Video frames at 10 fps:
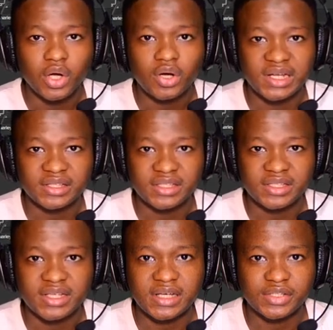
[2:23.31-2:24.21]
other
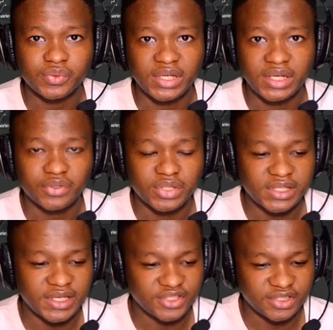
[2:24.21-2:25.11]
things that you can
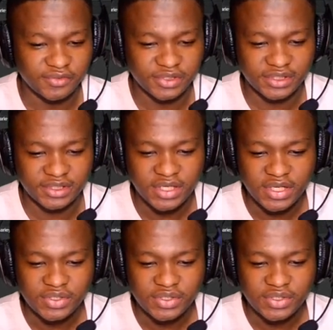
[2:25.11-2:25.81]
actually achieve with it.